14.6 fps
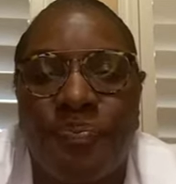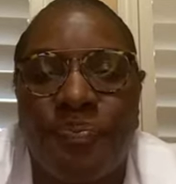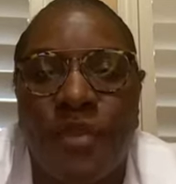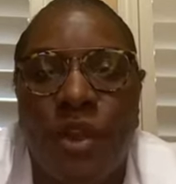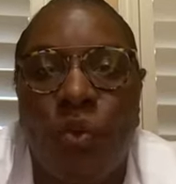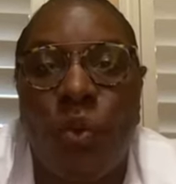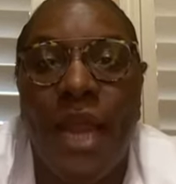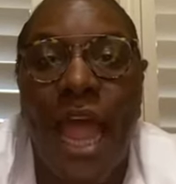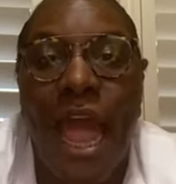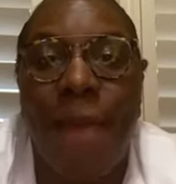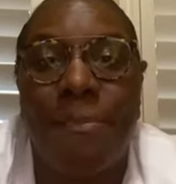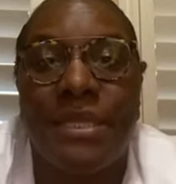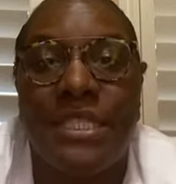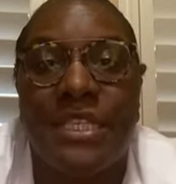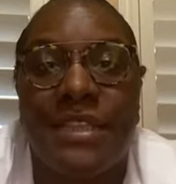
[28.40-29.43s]
What
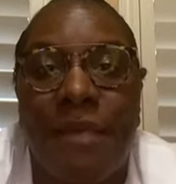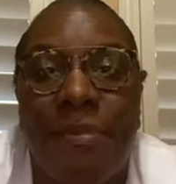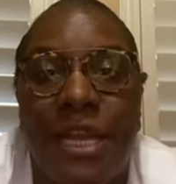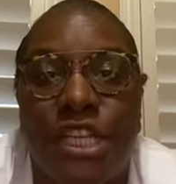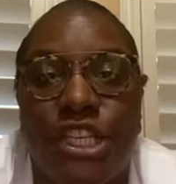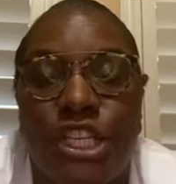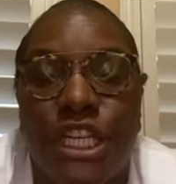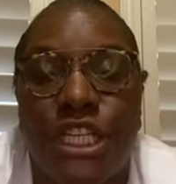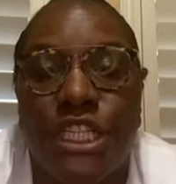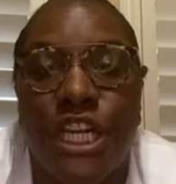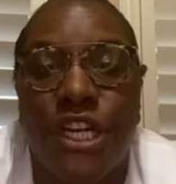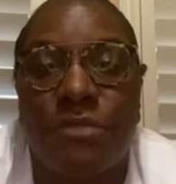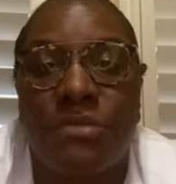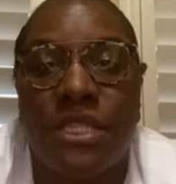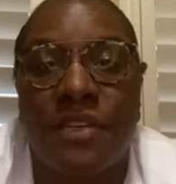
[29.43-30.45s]
happens to that patient in
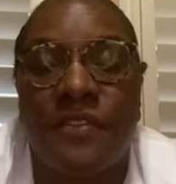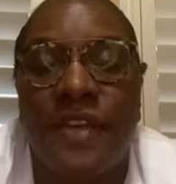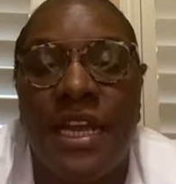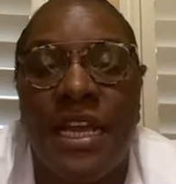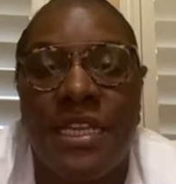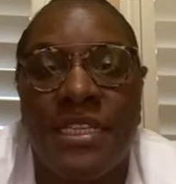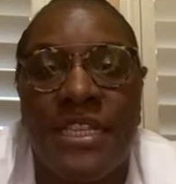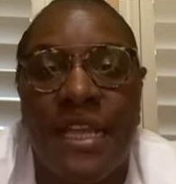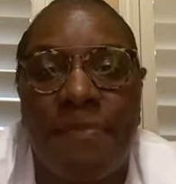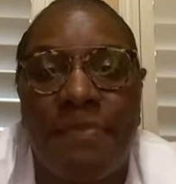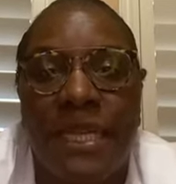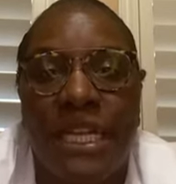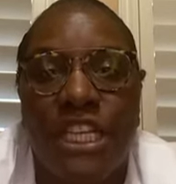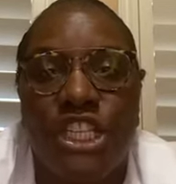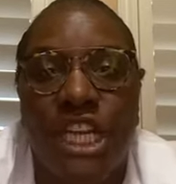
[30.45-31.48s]
terms of
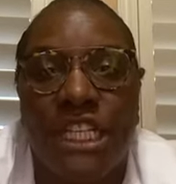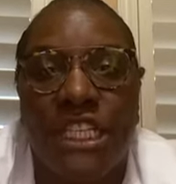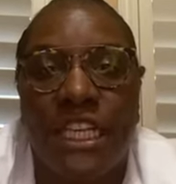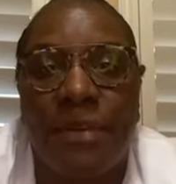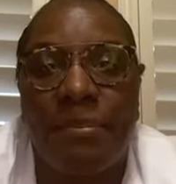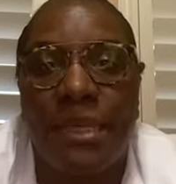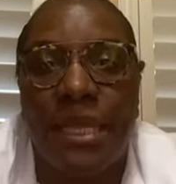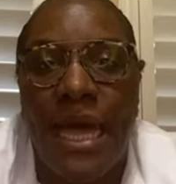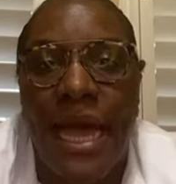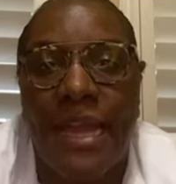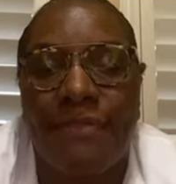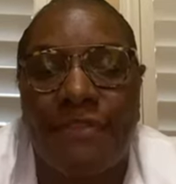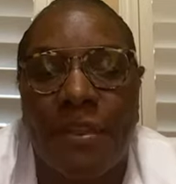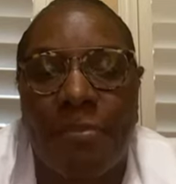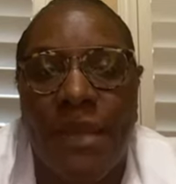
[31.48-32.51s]
septic injected emboli
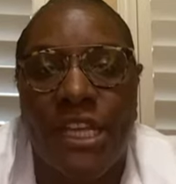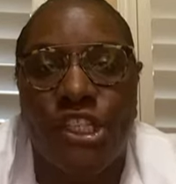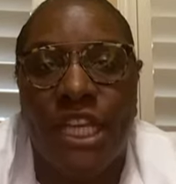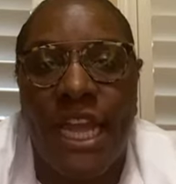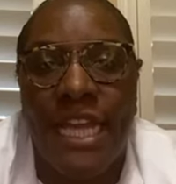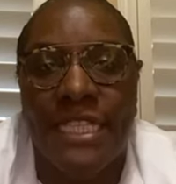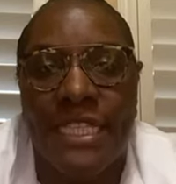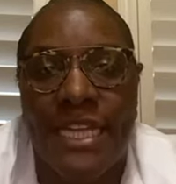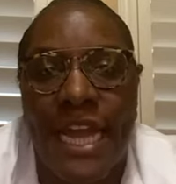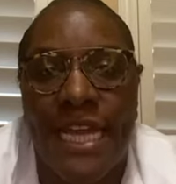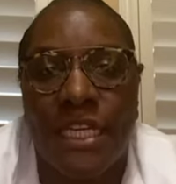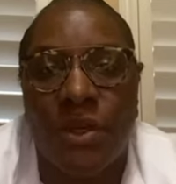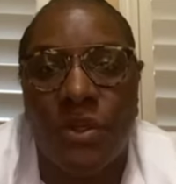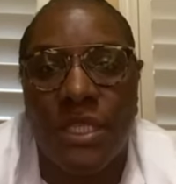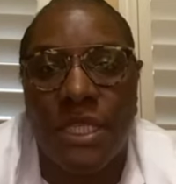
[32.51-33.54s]
if the patient has a
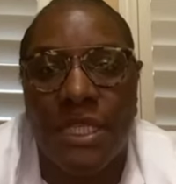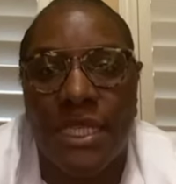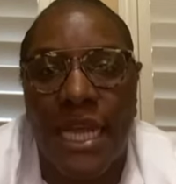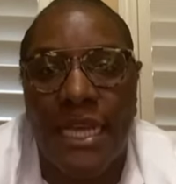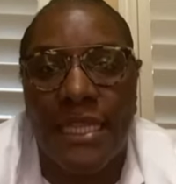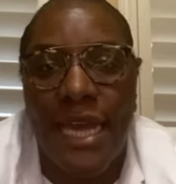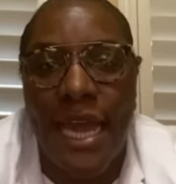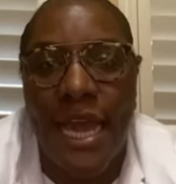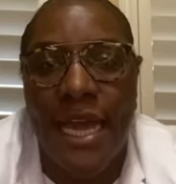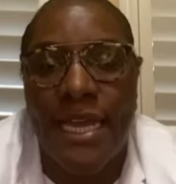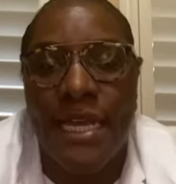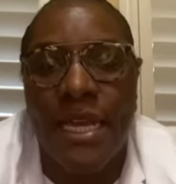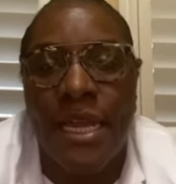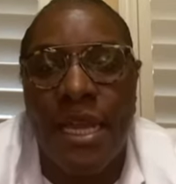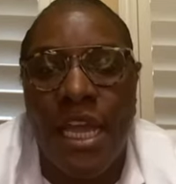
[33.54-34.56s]
diagnosis like
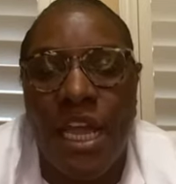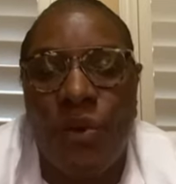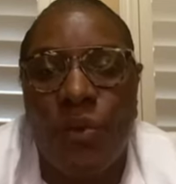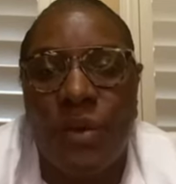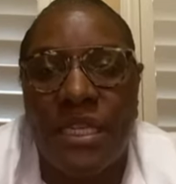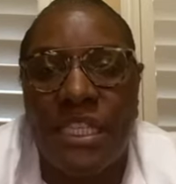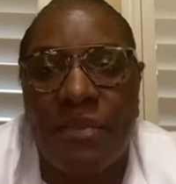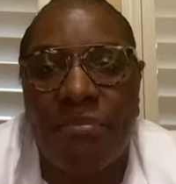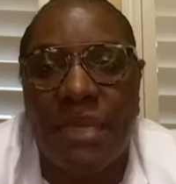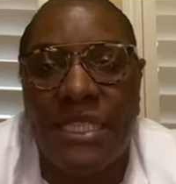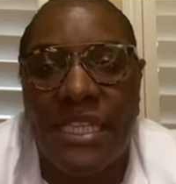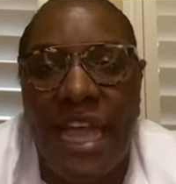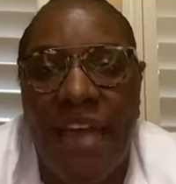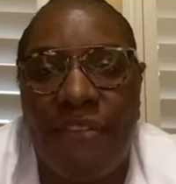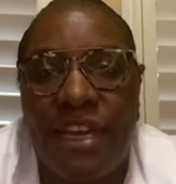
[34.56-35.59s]
that? And what does it mean
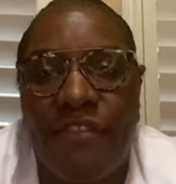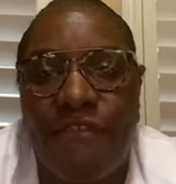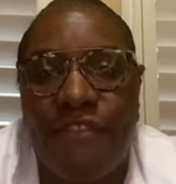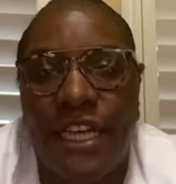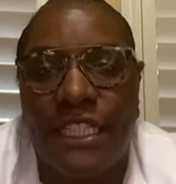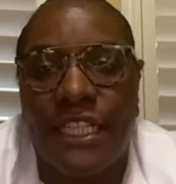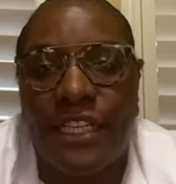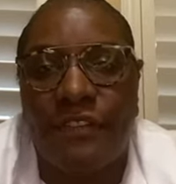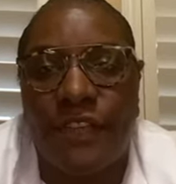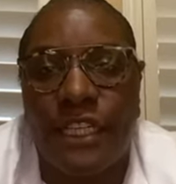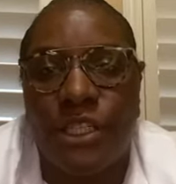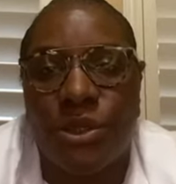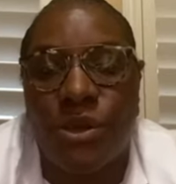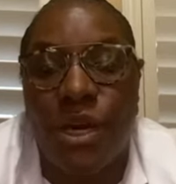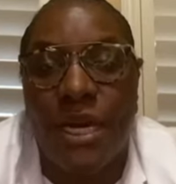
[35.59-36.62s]
to have an infective
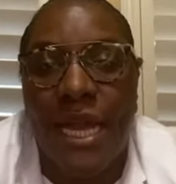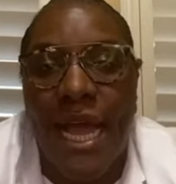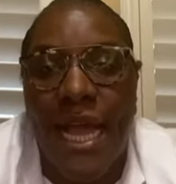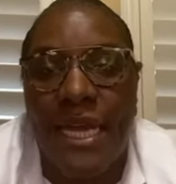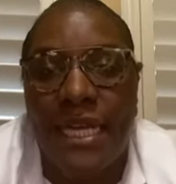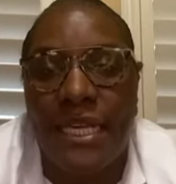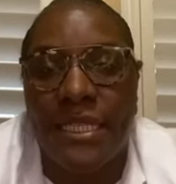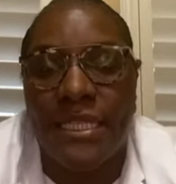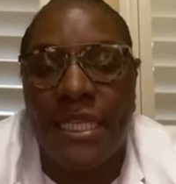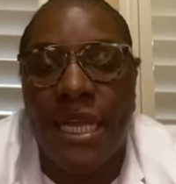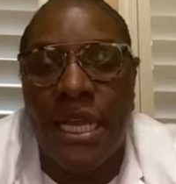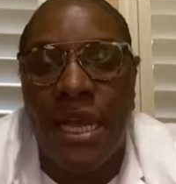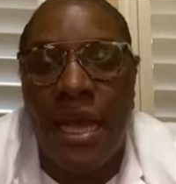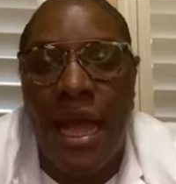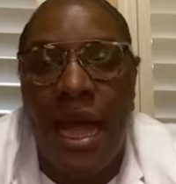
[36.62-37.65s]
endocarditis?
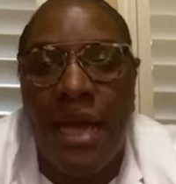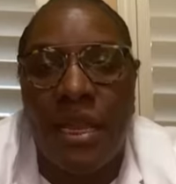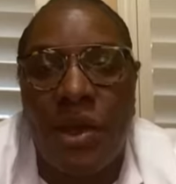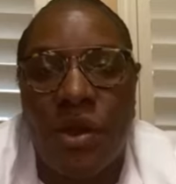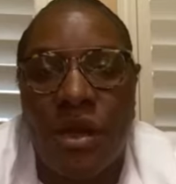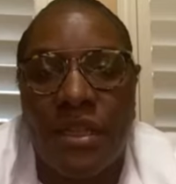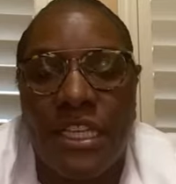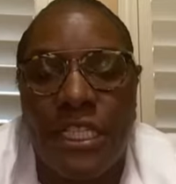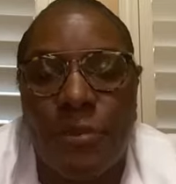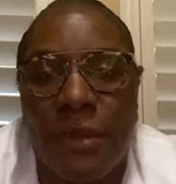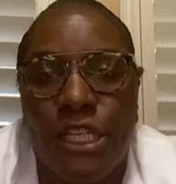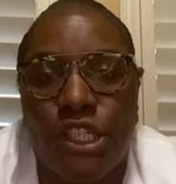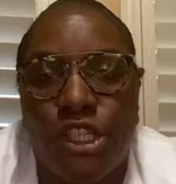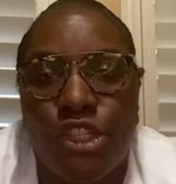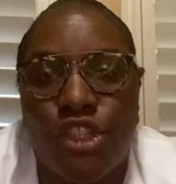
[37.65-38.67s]
How long are these
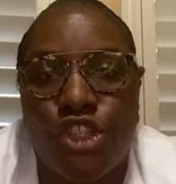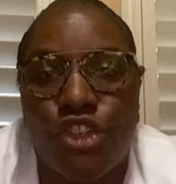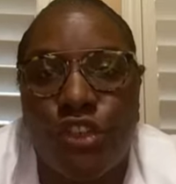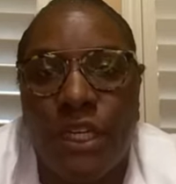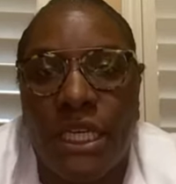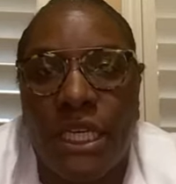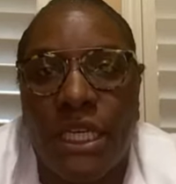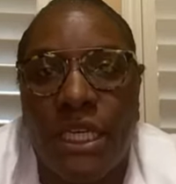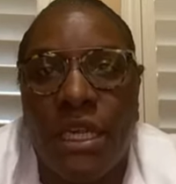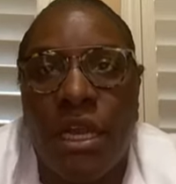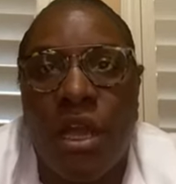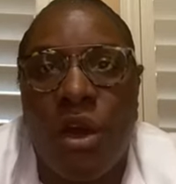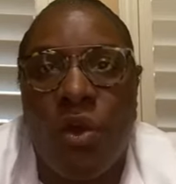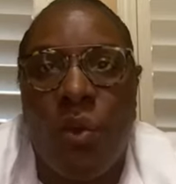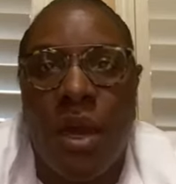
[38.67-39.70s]
patients treated?
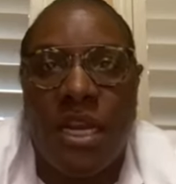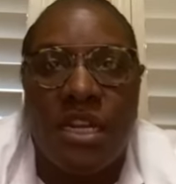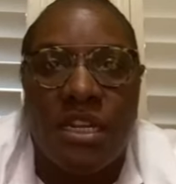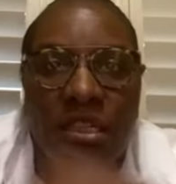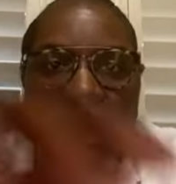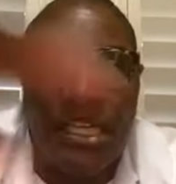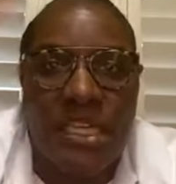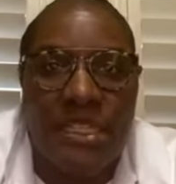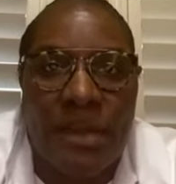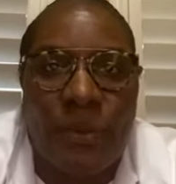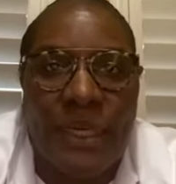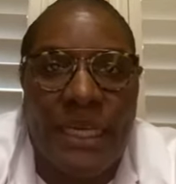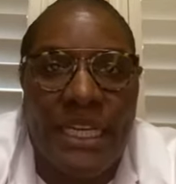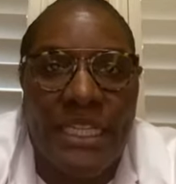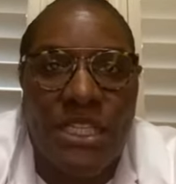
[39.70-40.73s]
What are the things that
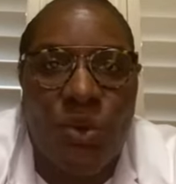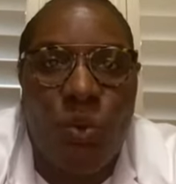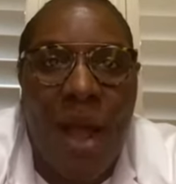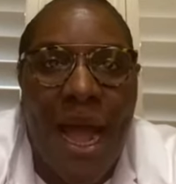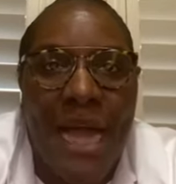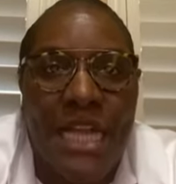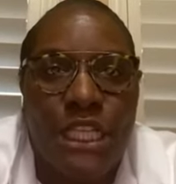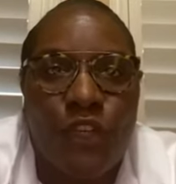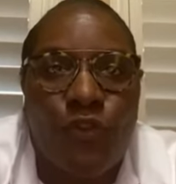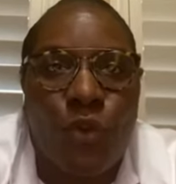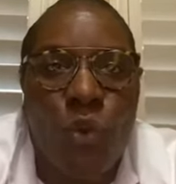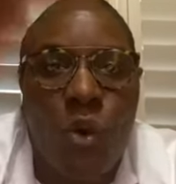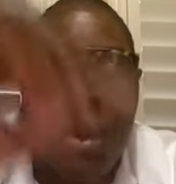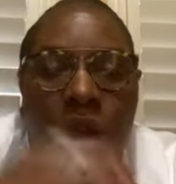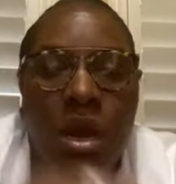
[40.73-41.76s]
we need to watch
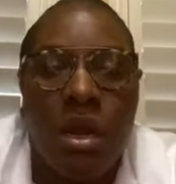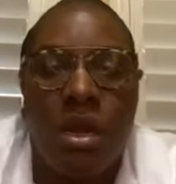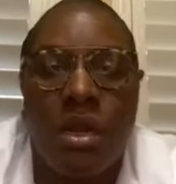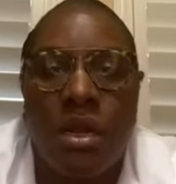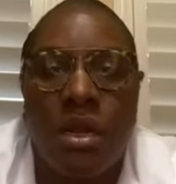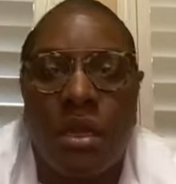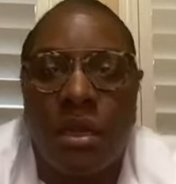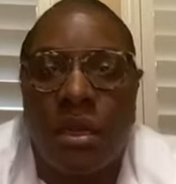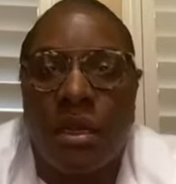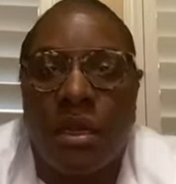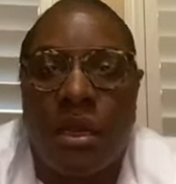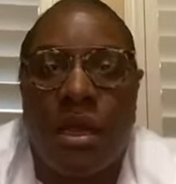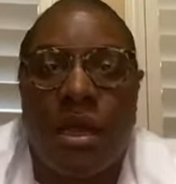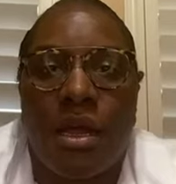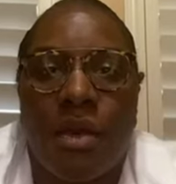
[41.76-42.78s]
for
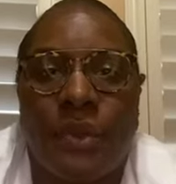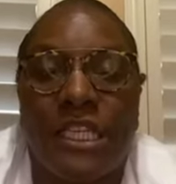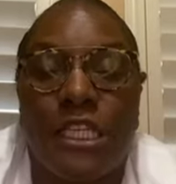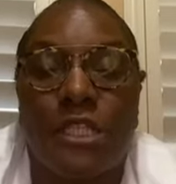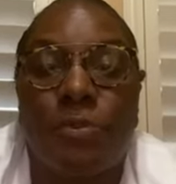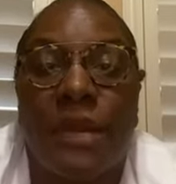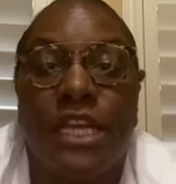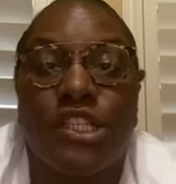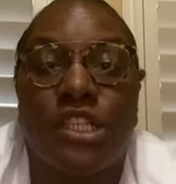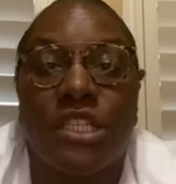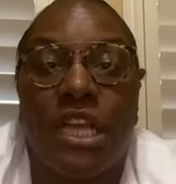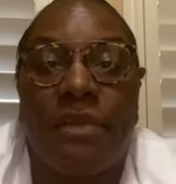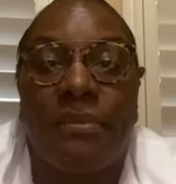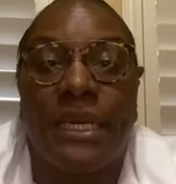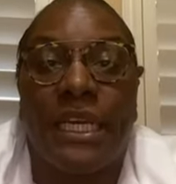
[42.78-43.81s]
when these patients
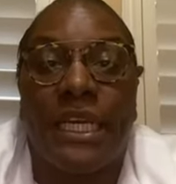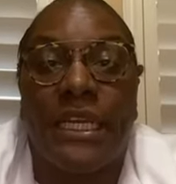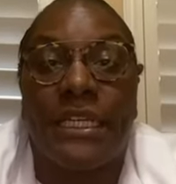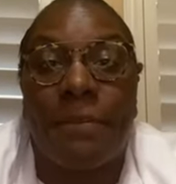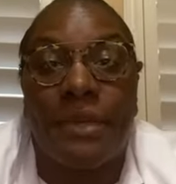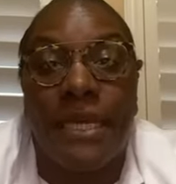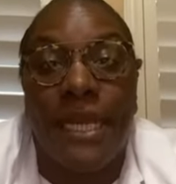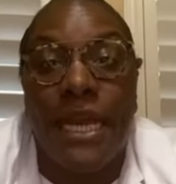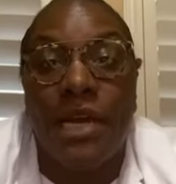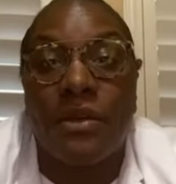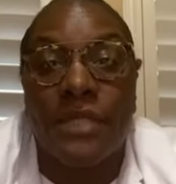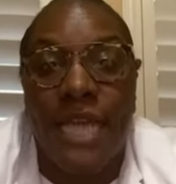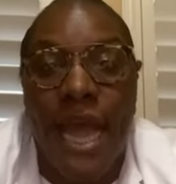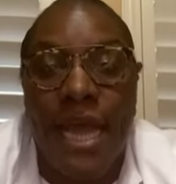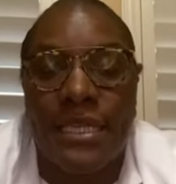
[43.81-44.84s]
come in and end up in
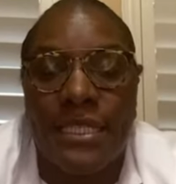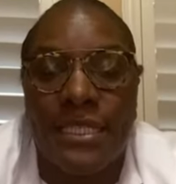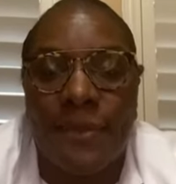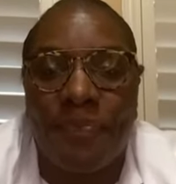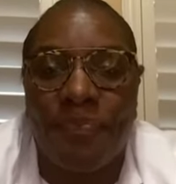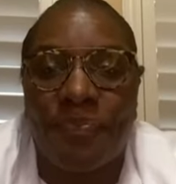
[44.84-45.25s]
LTACs?